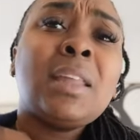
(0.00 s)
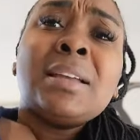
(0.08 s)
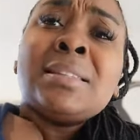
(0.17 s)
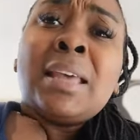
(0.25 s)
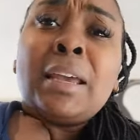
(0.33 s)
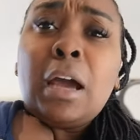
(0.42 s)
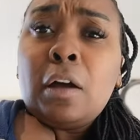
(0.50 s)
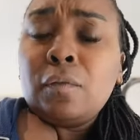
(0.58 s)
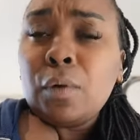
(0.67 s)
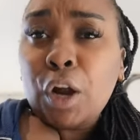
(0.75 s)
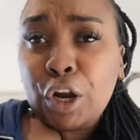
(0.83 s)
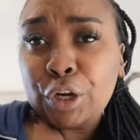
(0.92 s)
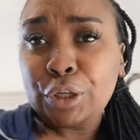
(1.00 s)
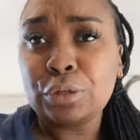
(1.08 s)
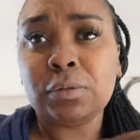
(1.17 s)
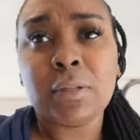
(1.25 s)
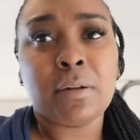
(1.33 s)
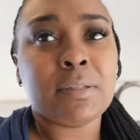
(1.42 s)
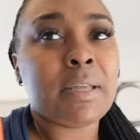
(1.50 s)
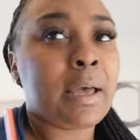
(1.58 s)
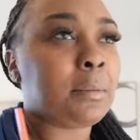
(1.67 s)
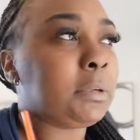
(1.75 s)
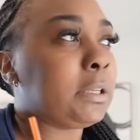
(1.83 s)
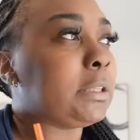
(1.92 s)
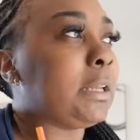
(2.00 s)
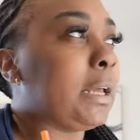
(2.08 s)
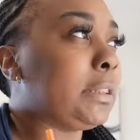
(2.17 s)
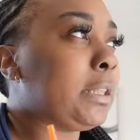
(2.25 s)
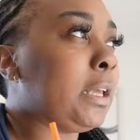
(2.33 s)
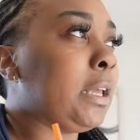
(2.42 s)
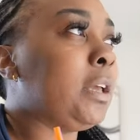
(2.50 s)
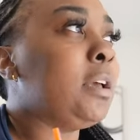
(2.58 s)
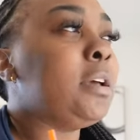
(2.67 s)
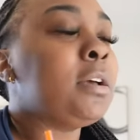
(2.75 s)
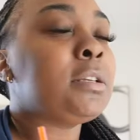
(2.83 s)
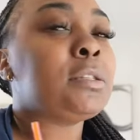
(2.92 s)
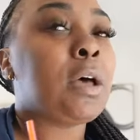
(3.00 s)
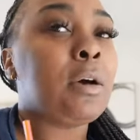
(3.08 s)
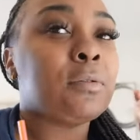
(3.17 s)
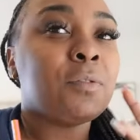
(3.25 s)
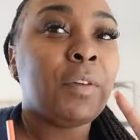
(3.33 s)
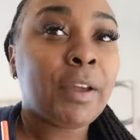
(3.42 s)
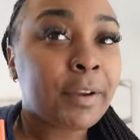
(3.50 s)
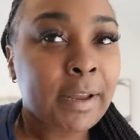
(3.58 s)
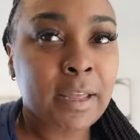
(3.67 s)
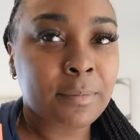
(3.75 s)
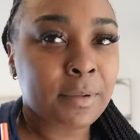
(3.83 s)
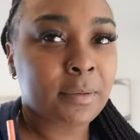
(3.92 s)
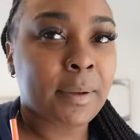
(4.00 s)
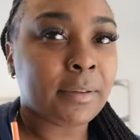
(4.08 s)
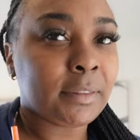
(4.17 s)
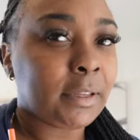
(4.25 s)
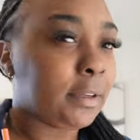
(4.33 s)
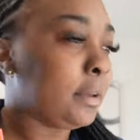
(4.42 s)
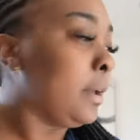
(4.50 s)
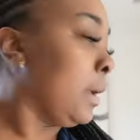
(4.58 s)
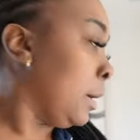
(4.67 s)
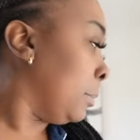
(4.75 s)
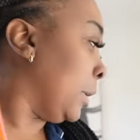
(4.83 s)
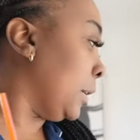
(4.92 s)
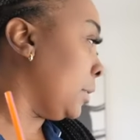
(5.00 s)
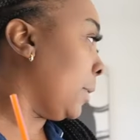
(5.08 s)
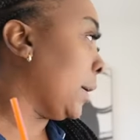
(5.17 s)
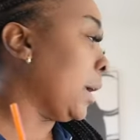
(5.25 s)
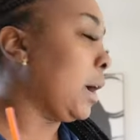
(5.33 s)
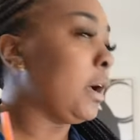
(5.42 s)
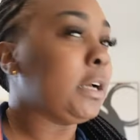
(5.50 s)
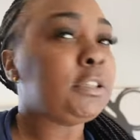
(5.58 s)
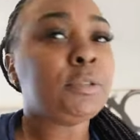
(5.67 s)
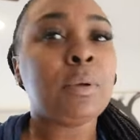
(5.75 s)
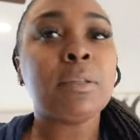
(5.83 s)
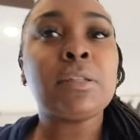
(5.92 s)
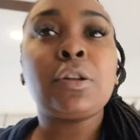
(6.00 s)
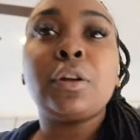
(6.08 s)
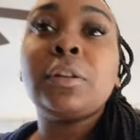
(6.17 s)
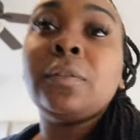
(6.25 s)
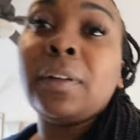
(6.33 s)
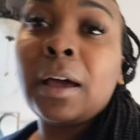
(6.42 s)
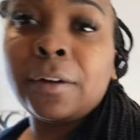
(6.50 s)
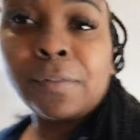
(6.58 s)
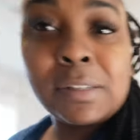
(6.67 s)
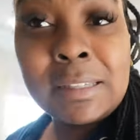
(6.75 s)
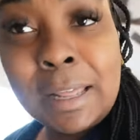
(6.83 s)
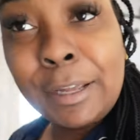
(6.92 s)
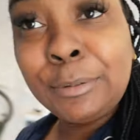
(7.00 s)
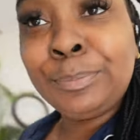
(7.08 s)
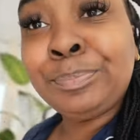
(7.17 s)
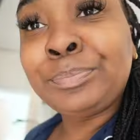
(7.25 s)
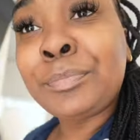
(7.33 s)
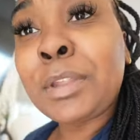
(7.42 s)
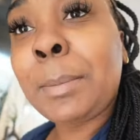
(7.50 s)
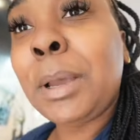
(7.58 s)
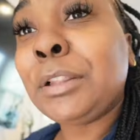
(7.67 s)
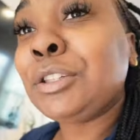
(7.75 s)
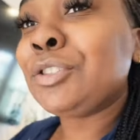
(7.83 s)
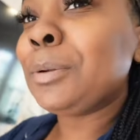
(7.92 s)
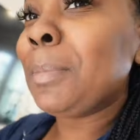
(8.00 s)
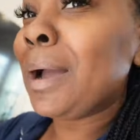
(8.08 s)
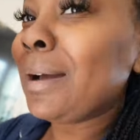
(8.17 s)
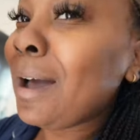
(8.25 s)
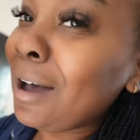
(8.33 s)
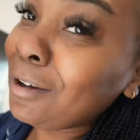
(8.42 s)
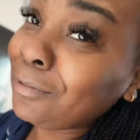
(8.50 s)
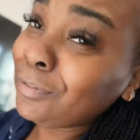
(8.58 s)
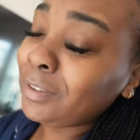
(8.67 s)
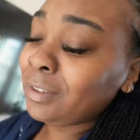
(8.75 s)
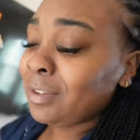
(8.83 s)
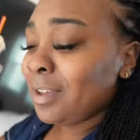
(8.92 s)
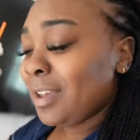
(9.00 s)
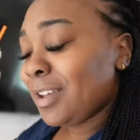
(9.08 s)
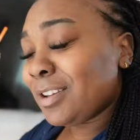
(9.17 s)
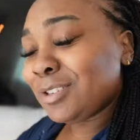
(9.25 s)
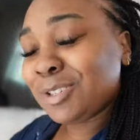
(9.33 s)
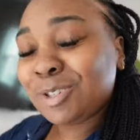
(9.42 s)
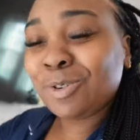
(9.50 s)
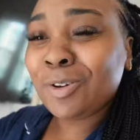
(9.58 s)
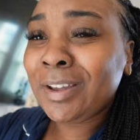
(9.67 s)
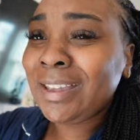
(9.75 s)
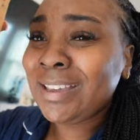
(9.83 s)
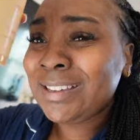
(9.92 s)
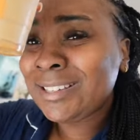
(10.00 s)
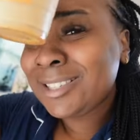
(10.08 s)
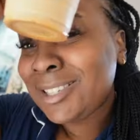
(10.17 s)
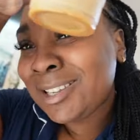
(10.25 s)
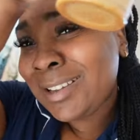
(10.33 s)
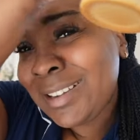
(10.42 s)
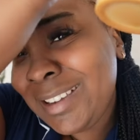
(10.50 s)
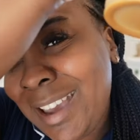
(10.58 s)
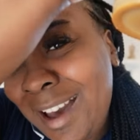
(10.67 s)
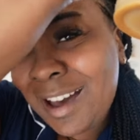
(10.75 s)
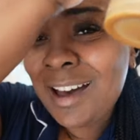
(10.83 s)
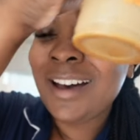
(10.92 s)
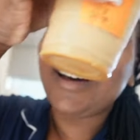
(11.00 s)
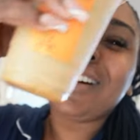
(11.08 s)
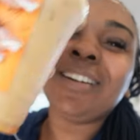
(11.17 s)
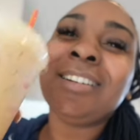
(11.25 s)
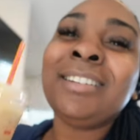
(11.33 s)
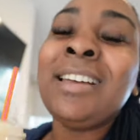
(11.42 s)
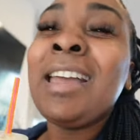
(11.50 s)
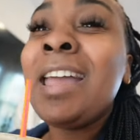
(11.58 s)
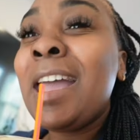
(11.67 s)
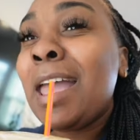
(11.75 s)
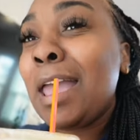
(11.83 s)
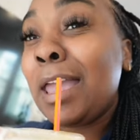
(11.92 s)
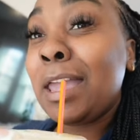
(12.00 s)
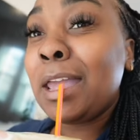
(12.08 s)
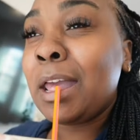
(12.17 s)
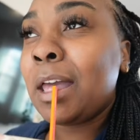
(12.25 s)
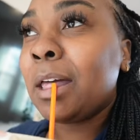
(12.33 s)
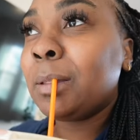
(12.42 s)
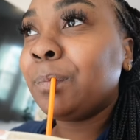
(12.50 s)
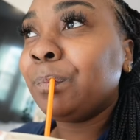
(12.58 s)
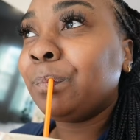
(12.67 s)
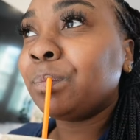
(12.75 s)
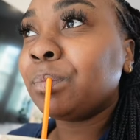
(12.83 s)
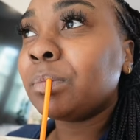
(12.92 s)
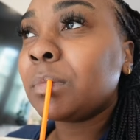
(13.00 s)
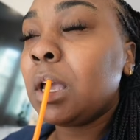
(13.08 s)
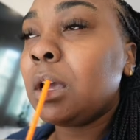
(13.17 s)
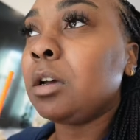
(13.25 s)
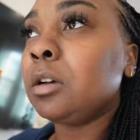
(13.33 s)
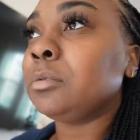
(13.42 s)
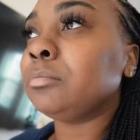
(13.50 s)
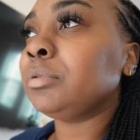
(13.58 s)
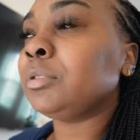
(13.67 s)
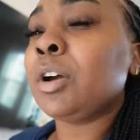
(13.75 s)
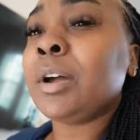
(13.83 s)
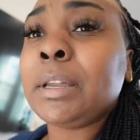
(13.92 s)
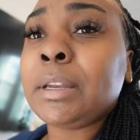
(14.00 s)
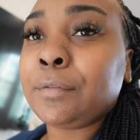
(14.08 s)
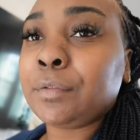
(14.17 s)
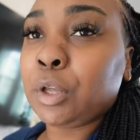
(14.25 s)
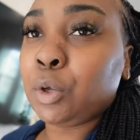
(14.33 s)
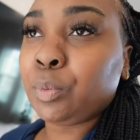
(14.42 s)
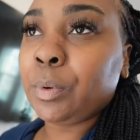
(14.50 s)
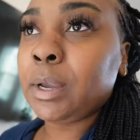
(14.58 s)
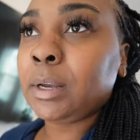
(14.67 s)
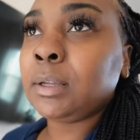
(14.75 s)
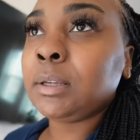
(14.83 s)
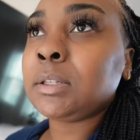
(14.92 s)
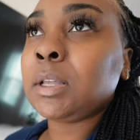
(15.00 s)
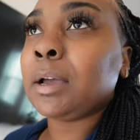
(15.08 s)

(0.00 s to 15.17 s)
take off work, use no time or nothing like that. So, I was very happy about that. But anyway, y'all, I just want to start the vlog for today. I'm about to drink my coffee. Enjoy it. Yeah. And um start getting everything ready so